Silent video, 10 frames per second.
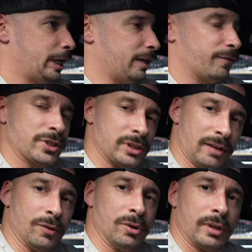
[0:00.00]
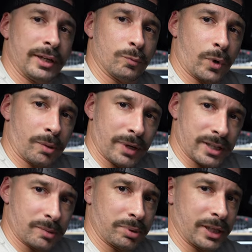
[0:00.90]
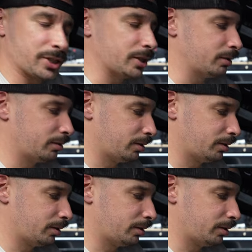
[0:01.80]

if it's level and where best to place it.